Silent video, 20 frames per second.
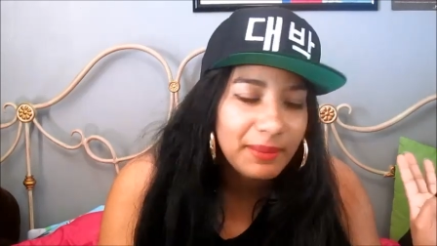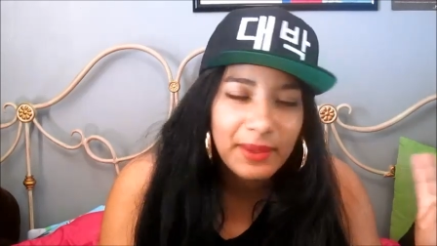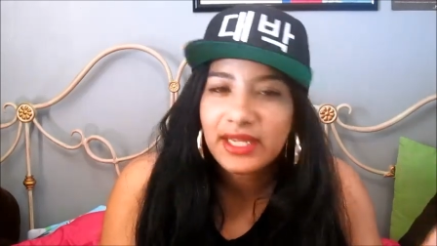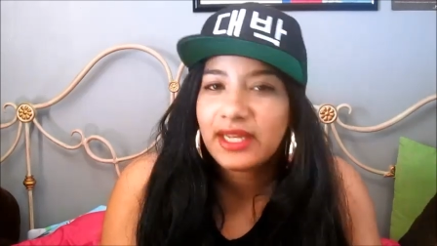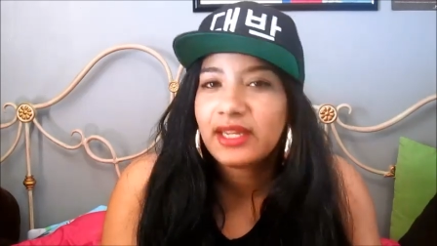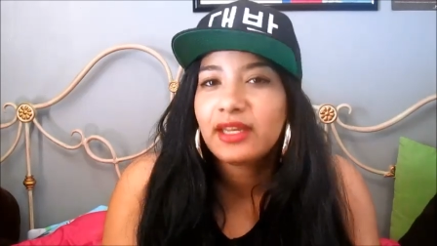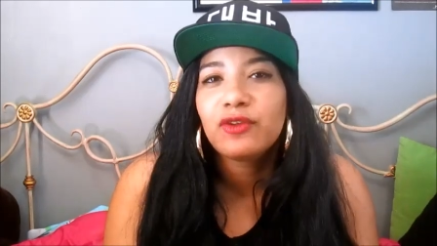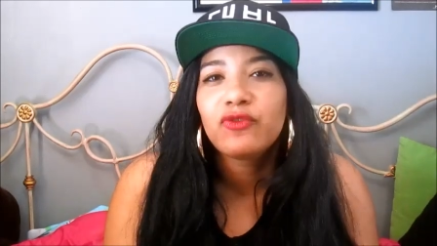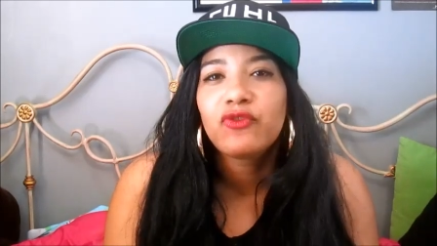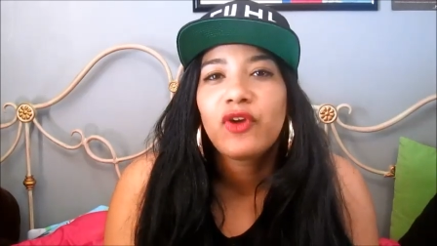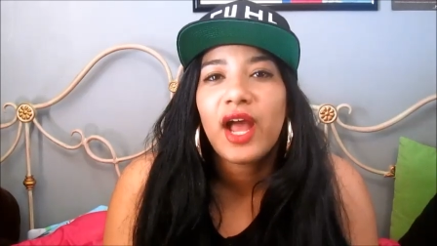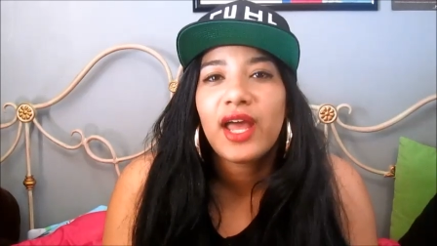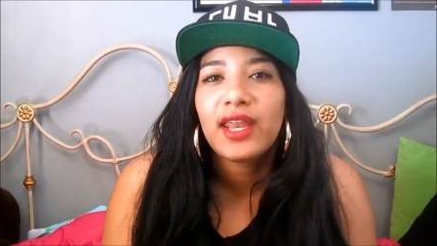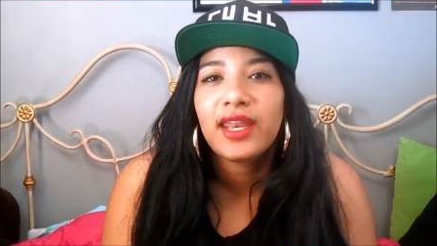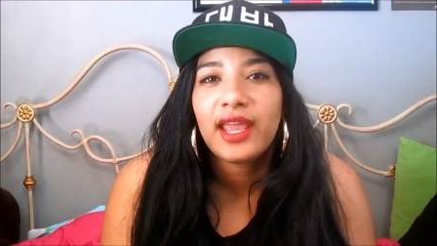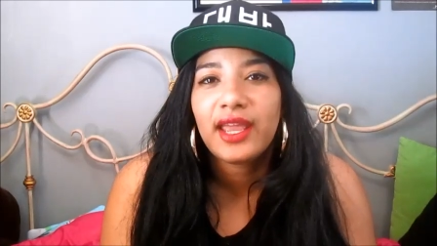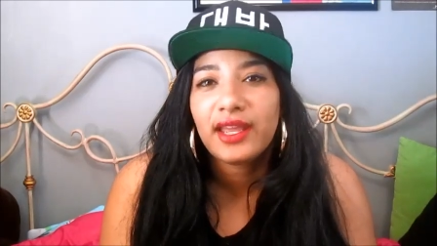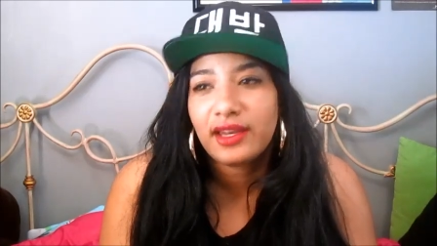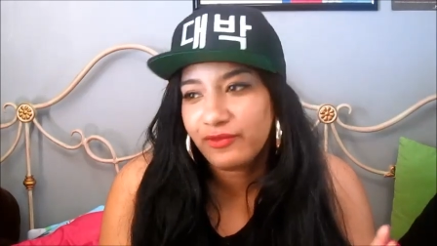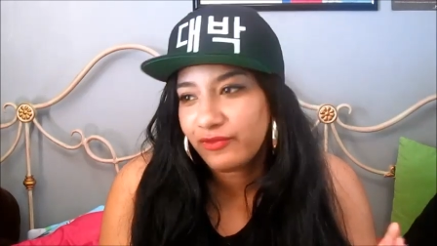Monday to
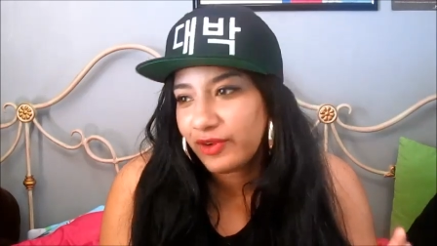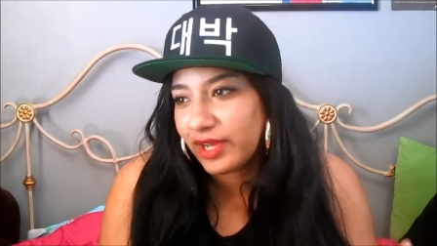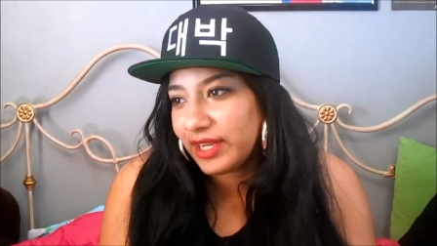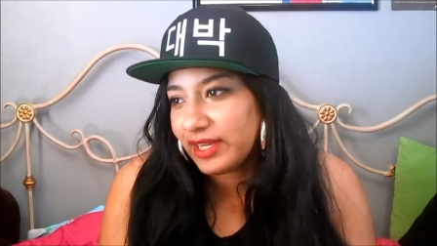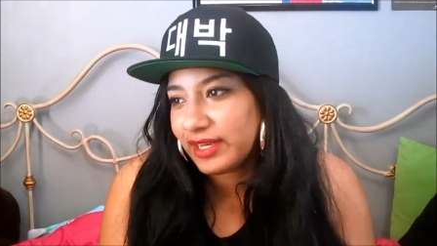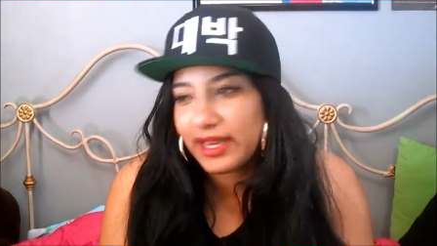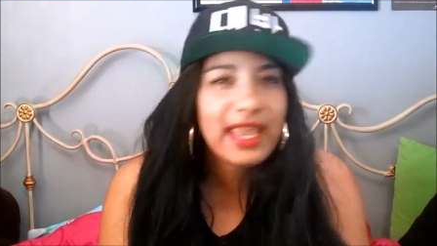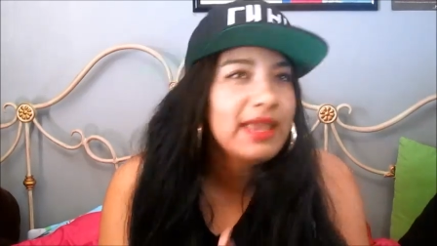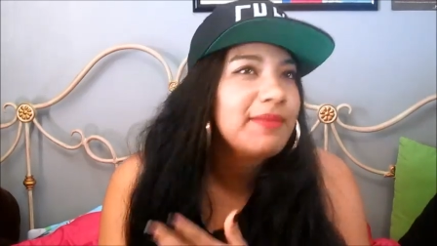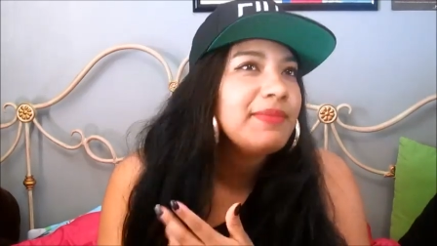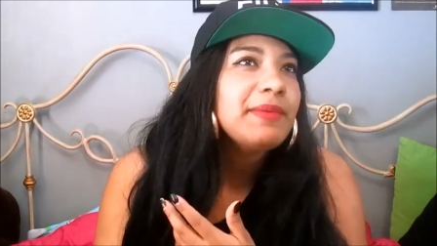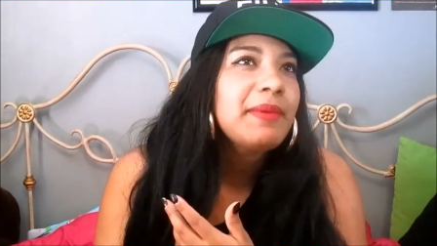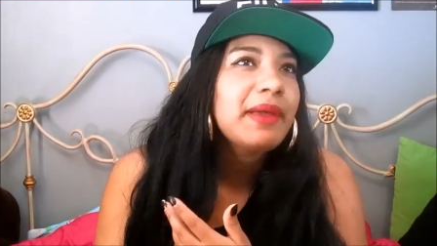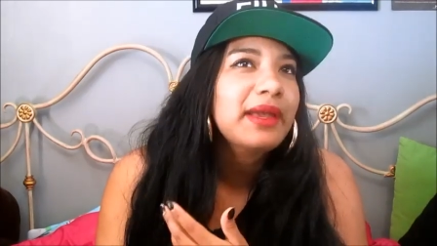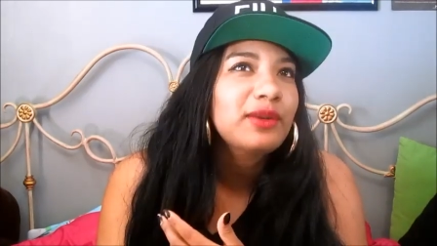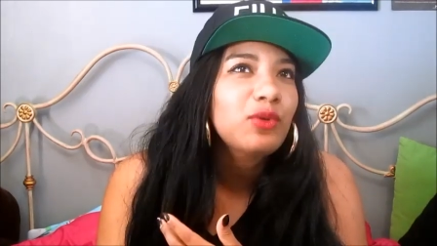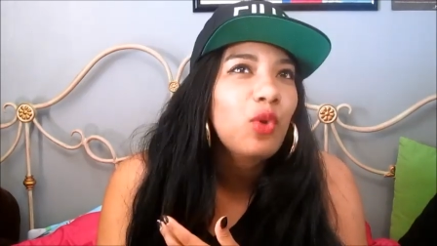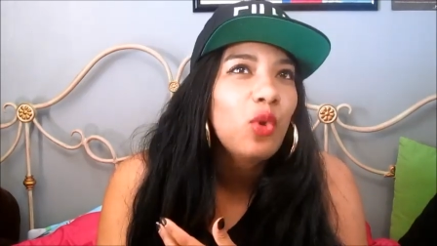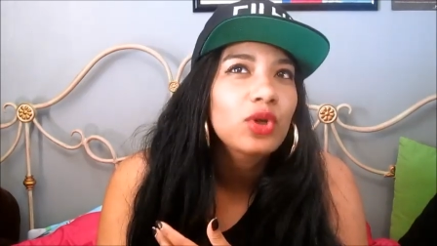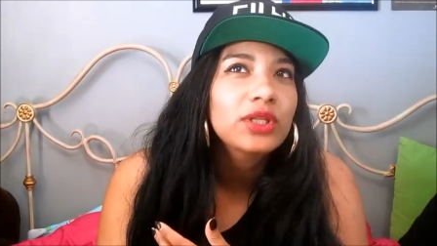Friday and Friday night be
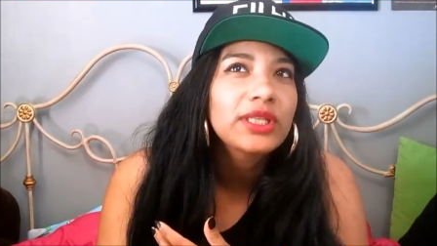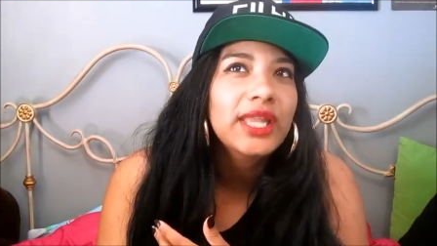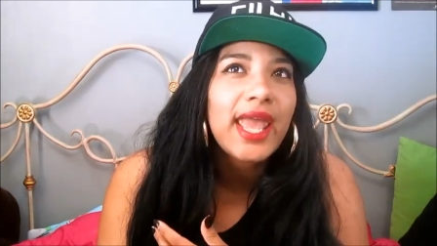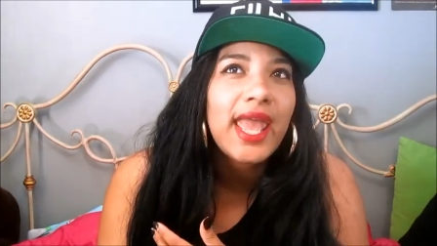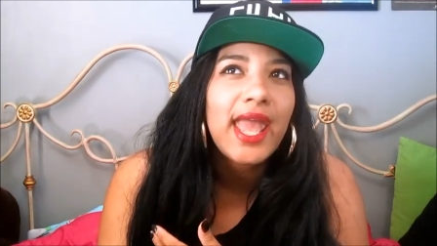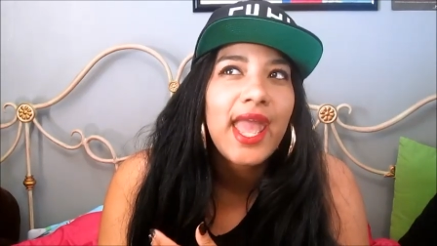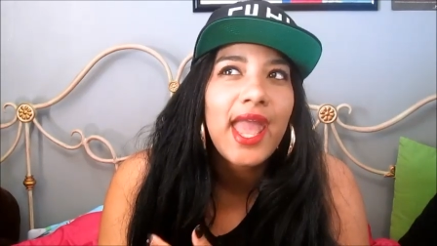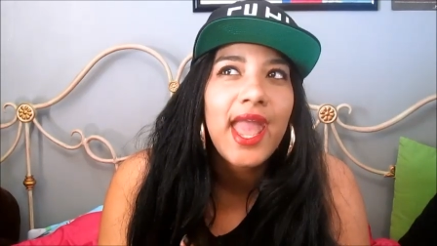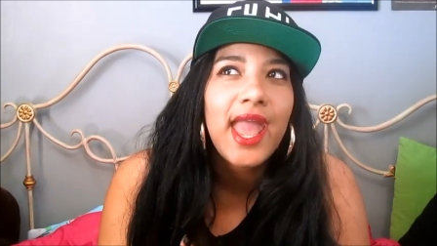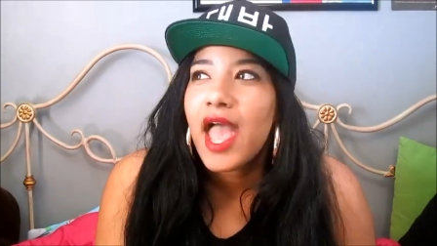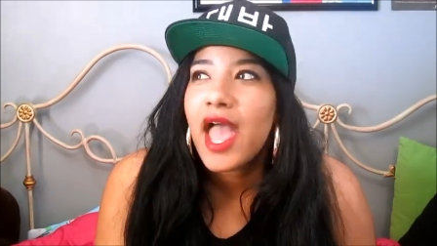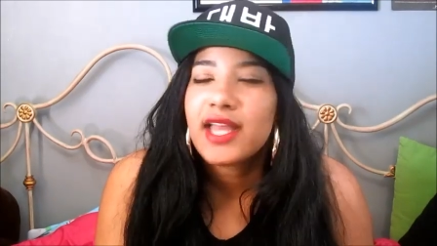back Hongdae